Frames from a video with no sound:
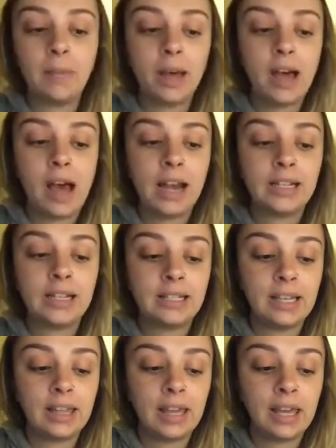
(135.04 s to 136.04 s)
but
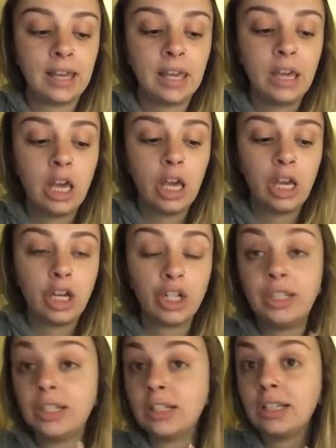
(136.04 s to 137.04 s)
honestly, like you're
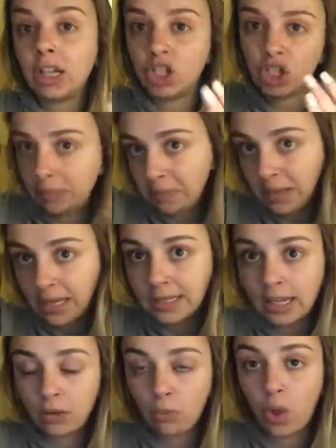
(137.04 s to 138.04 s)
still such an
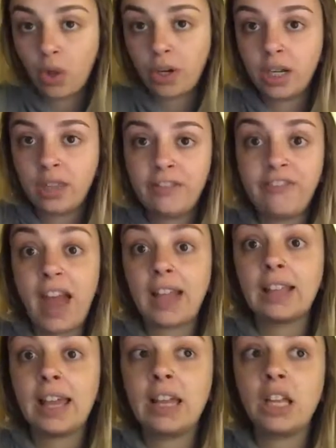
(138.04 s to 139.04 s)
amazing enroller, and the fact
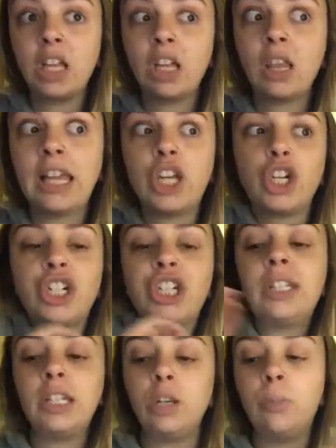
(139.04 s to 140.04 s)
that like you're
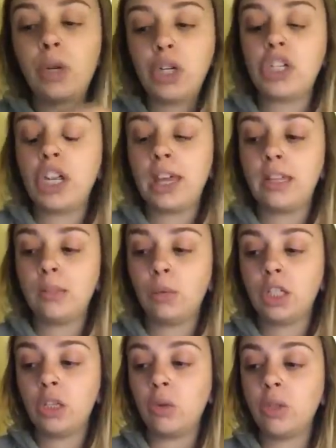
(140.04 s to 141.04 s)
still pushing is
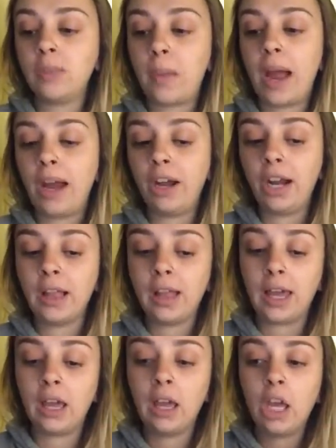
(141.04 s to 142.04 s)
what's so inspiring.
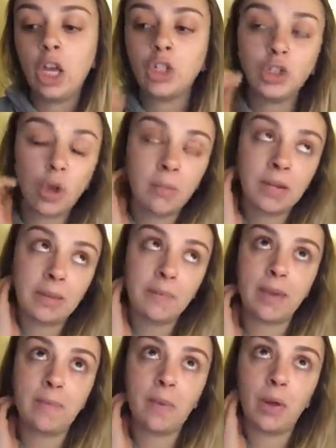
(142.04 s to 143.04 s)
Like so many
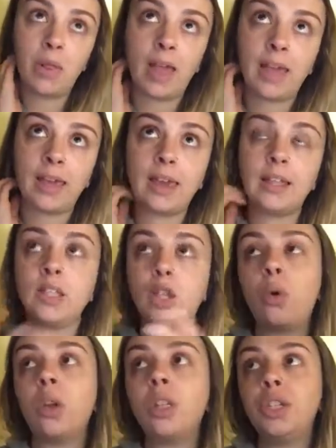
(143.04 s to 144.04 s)
people like get
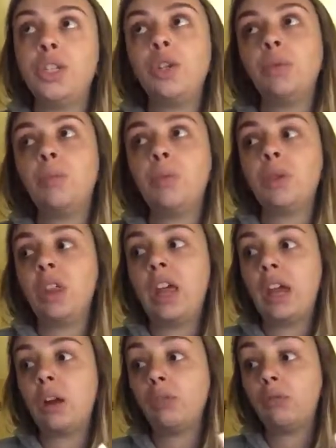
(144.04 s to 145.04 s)
so consumed with
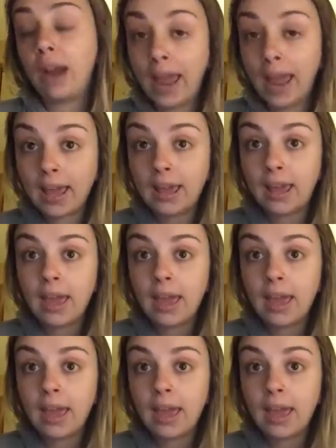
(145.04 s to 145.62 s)
like a rank,